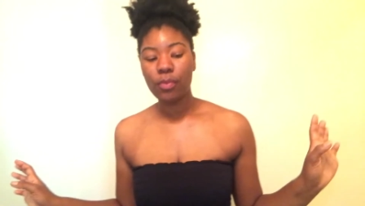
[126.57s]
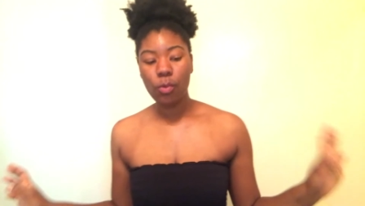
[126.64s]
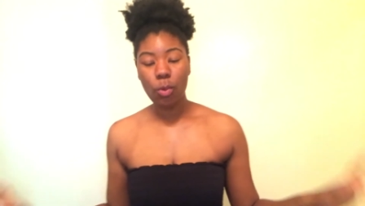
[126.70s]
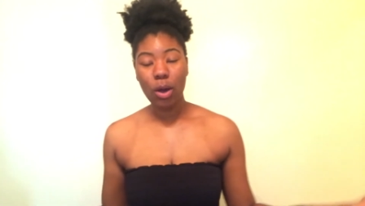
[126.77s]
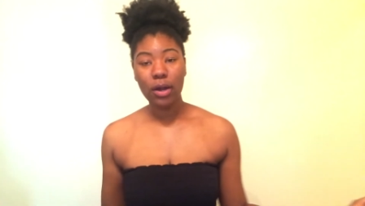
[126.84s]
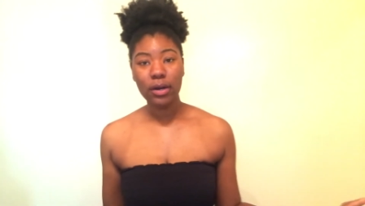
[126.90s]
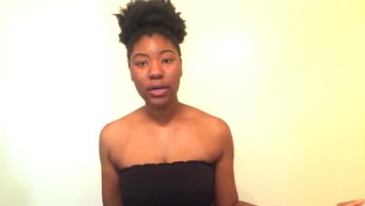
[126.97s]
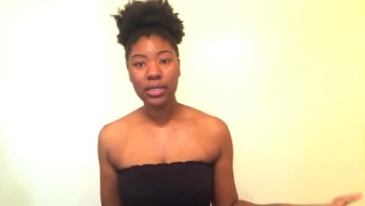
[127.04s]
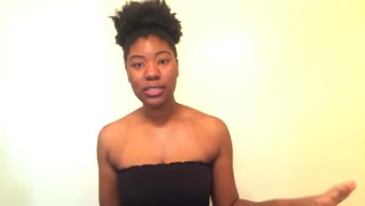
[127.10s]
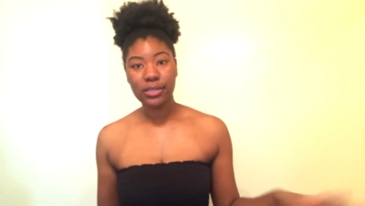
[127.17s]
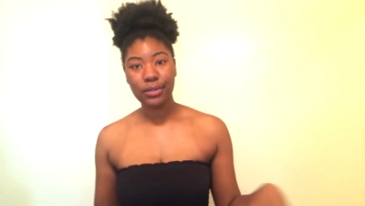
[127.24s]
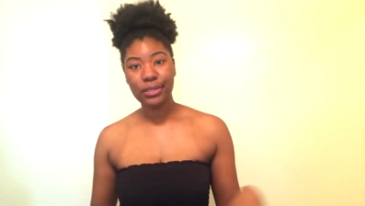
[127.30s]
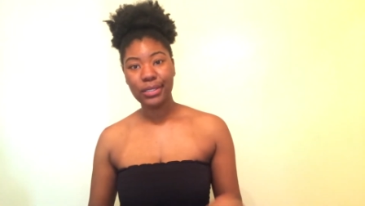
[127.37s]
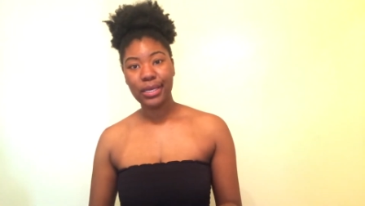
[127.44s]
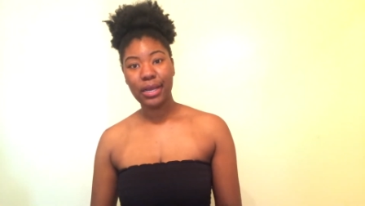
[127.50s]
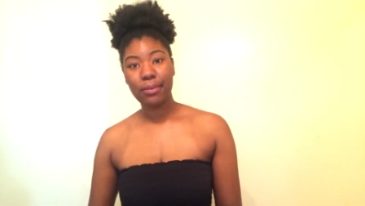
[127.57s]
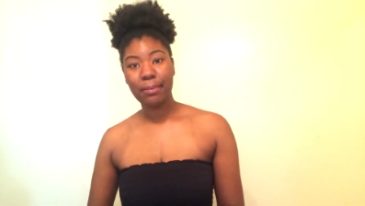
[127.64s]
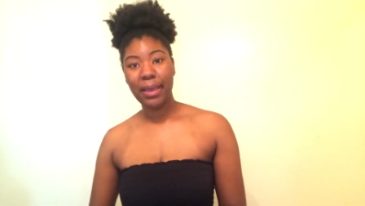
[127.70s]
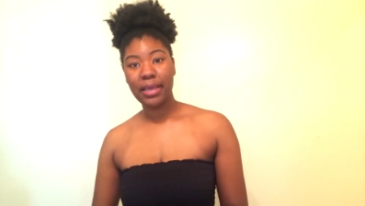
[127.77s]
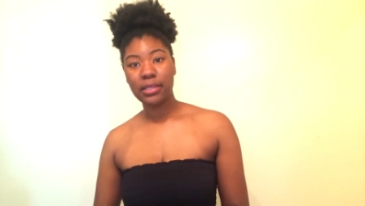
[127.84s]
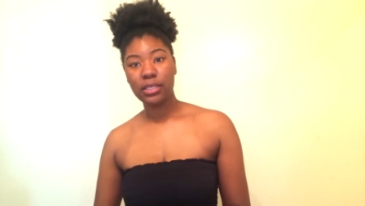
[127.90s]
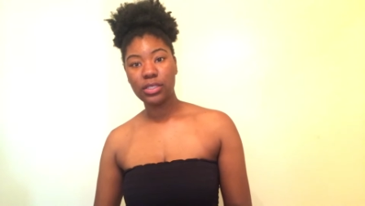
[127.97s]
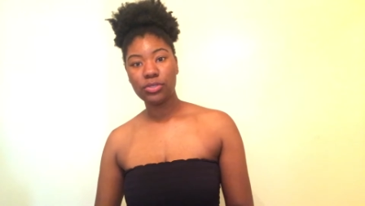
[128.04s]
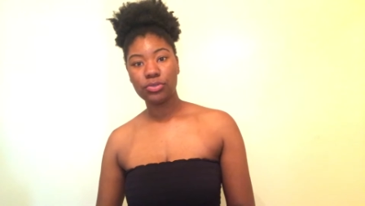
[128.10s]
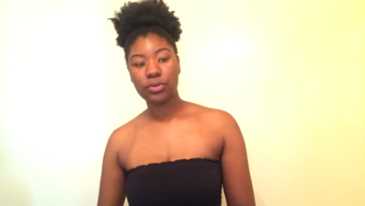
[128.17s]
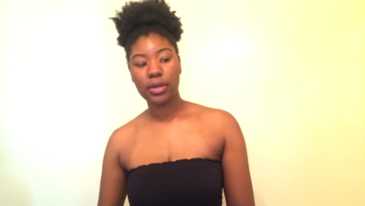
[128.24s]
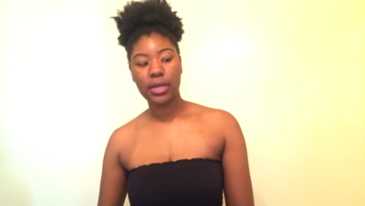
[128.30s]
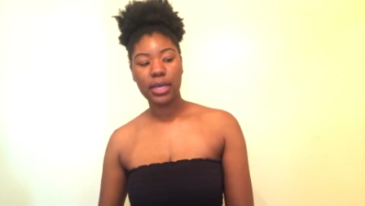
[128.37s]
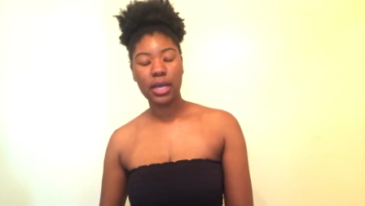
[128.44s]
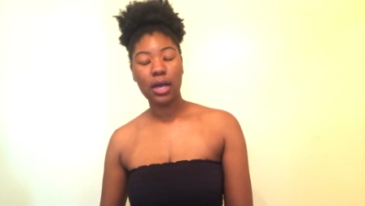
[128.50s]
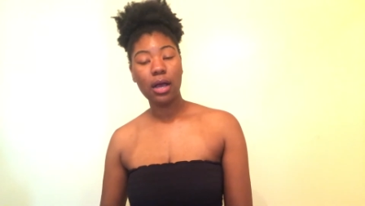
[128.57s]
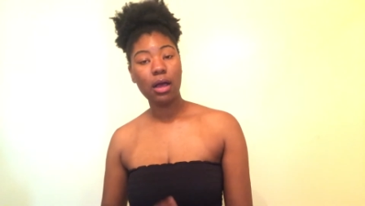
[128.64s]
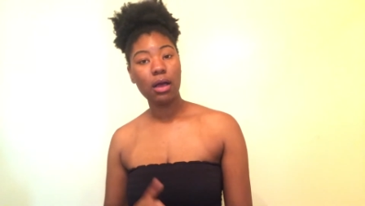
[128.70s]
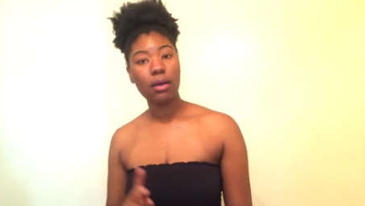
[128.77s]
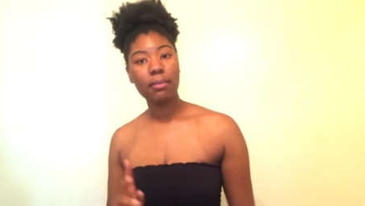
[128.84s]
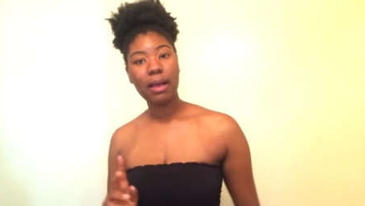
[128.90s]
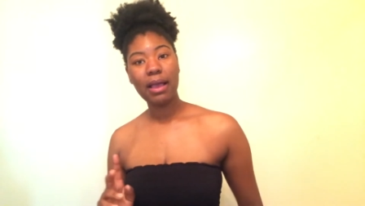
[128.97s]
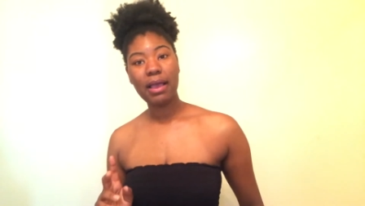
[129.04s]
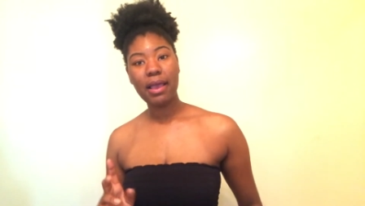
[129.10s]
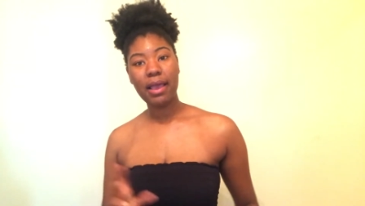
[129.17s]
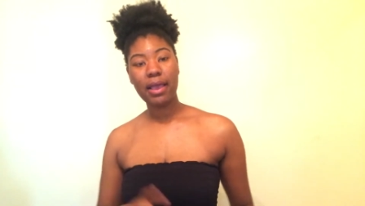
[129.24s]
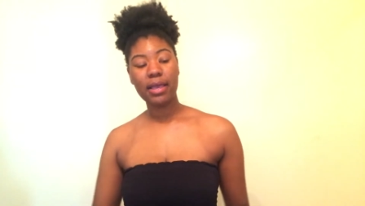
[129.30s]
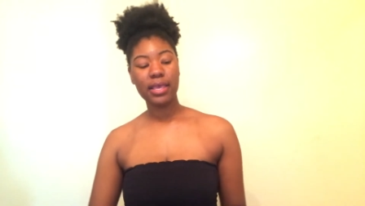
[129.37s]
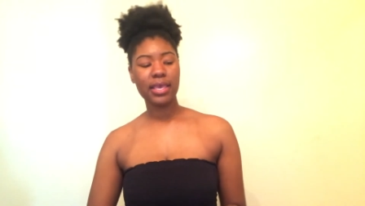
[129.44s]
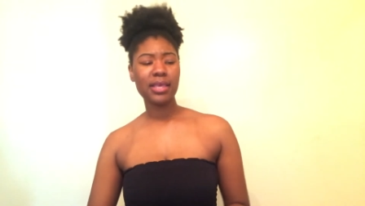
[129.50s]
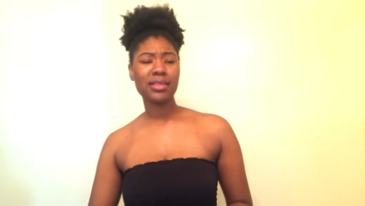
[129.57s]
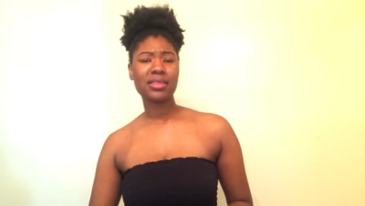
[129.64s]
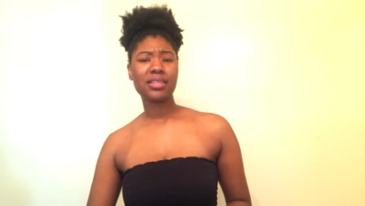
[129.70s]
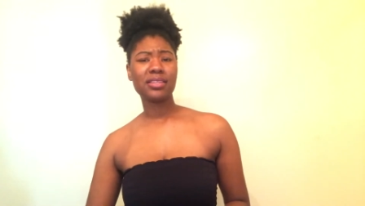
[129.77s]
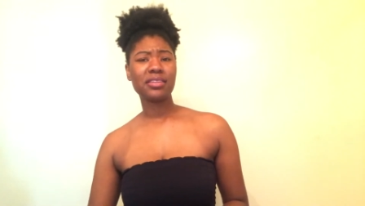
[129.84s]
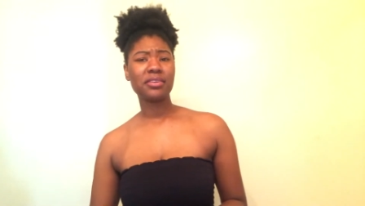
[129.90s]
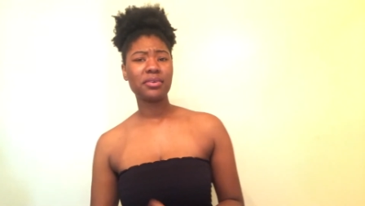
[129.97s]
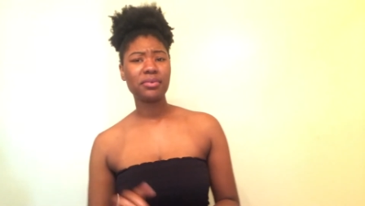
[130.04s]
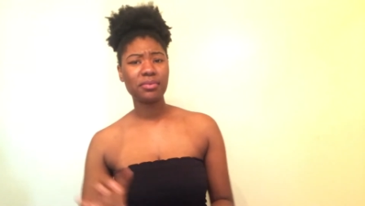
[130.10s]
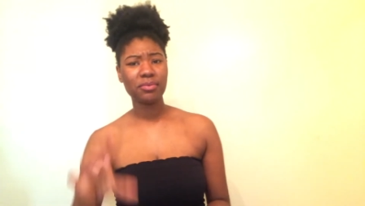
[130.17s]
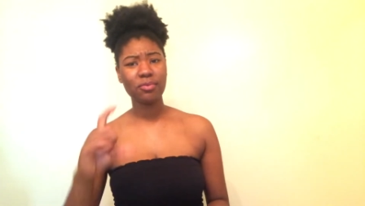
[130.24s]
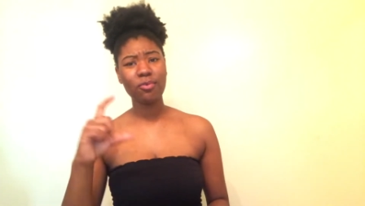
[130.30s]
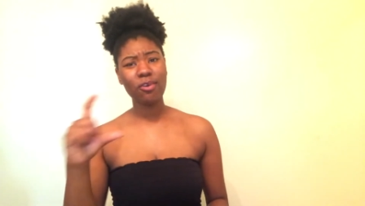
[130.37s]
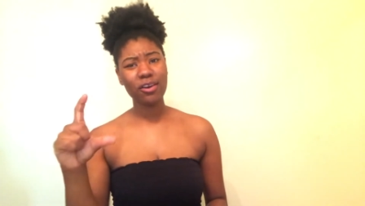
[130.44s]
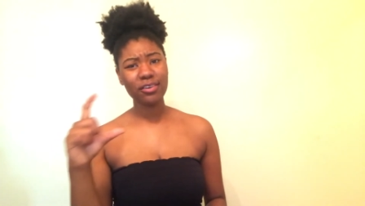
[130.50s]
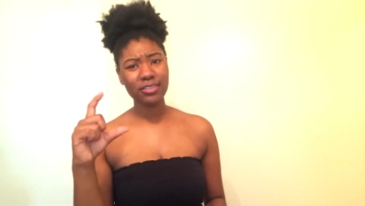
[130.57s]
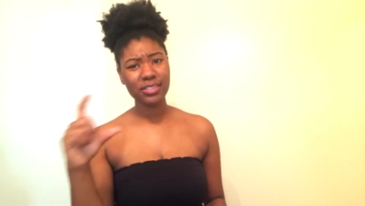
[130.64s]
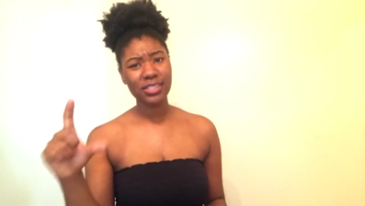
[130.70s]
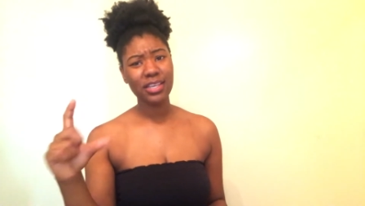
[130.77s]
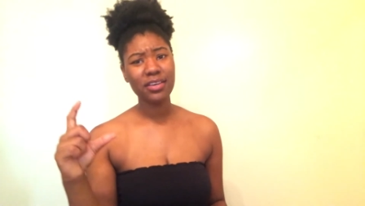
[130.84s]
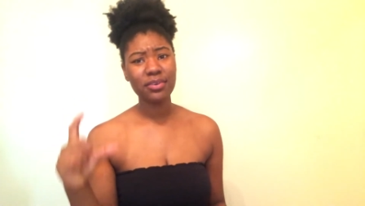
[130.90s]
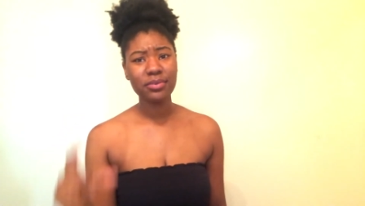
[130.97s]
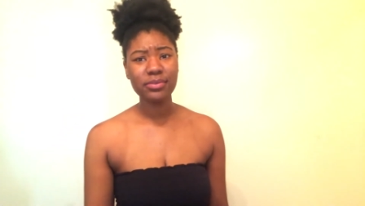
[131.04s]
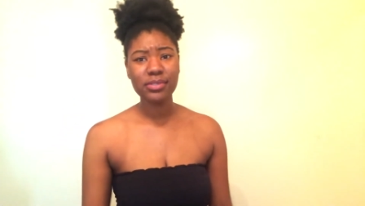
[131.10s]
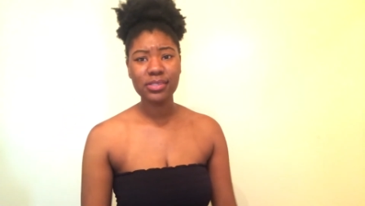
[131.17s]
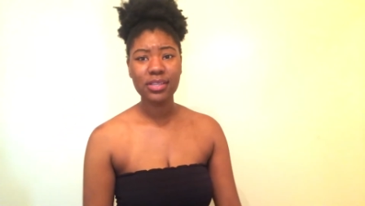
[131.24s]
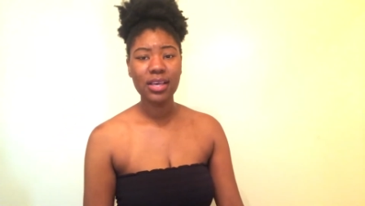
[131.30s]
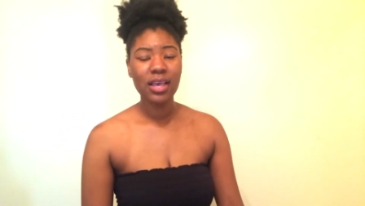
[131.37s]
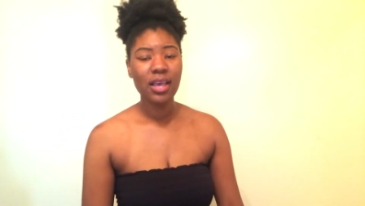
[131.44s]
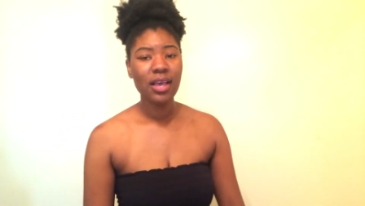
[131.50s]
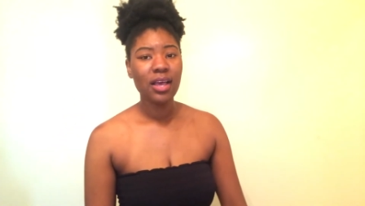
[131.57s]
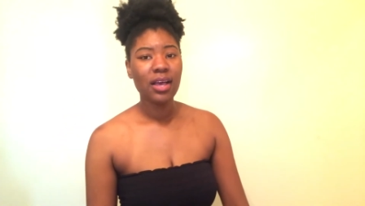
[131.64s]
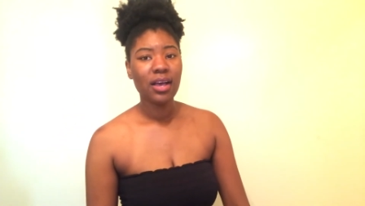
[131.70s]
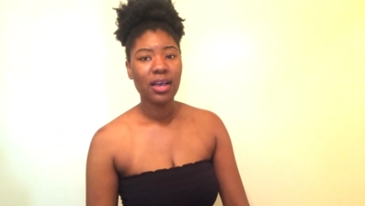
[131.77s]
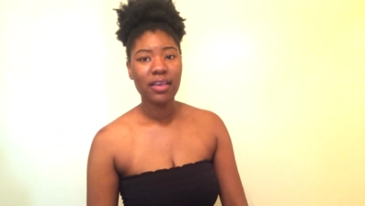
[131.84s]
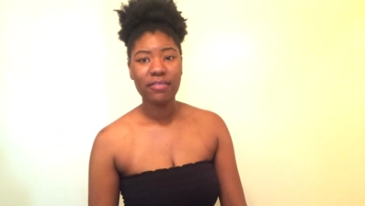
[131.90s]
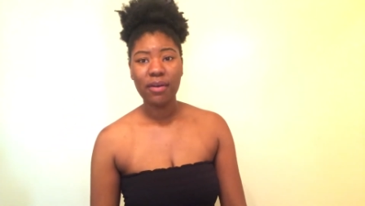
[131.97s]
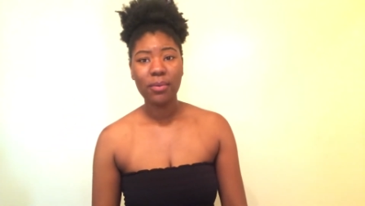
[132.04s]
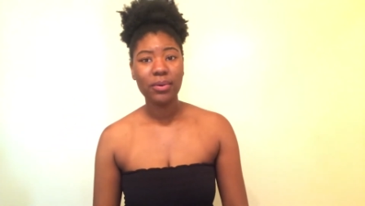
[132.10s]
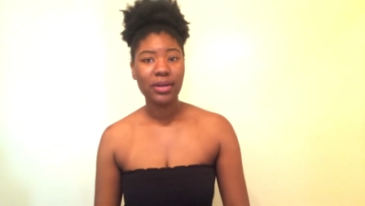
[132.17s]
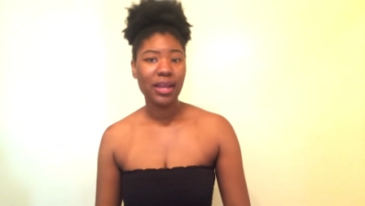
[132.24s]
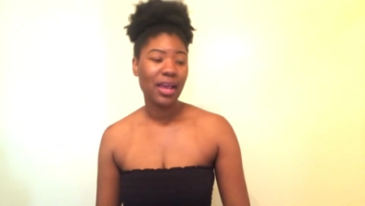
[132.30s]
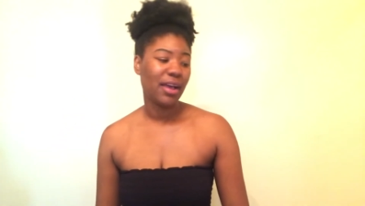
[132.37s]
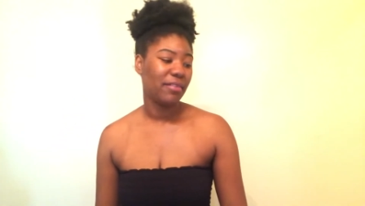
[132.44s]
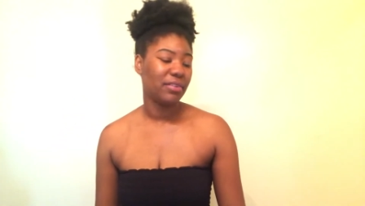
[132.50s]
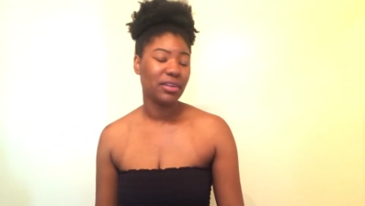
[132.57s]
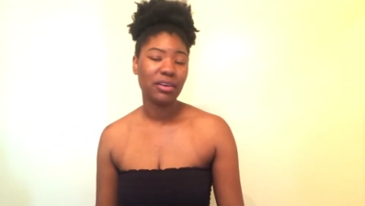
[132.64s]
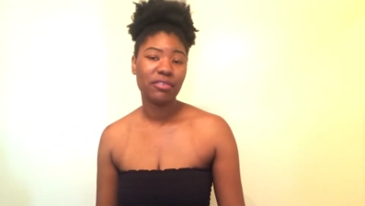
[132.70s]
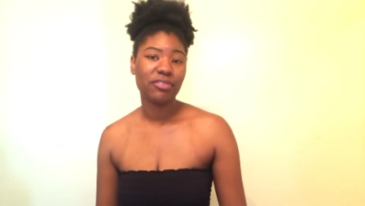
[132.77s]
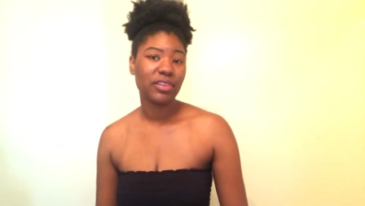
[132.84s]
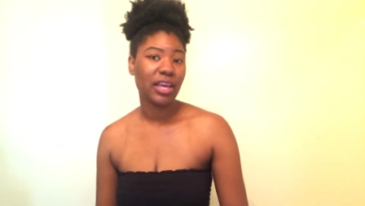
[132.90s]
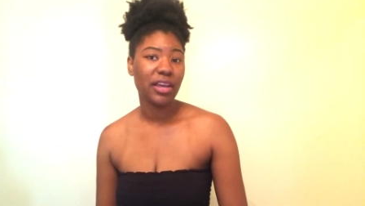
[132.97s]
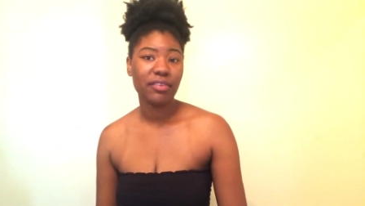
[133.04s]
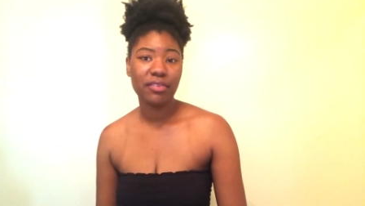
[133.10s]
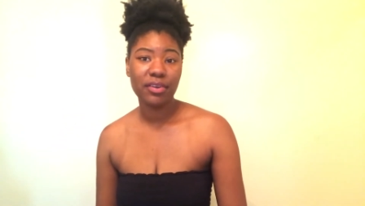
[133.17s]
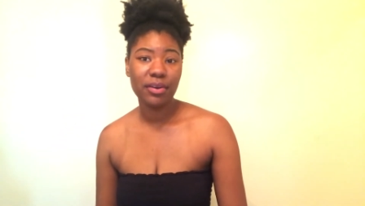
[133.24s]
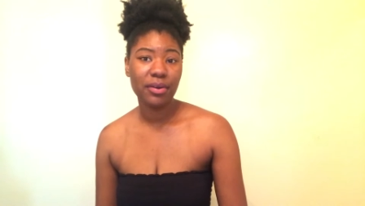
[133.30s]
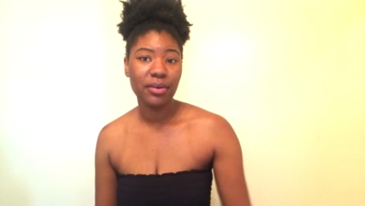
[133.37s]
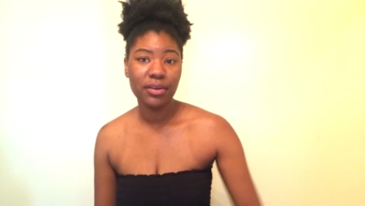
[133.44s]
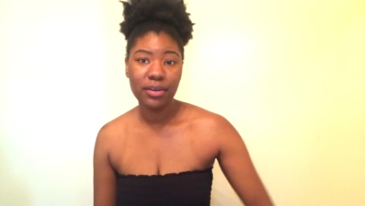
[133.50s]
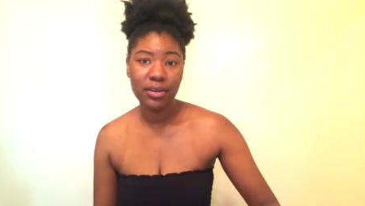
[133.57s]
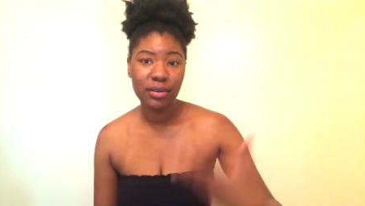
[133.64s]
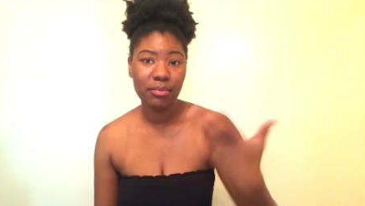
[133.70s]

Water is the only thing I mainly drink. I get the little water singles if I want to have a little flavor.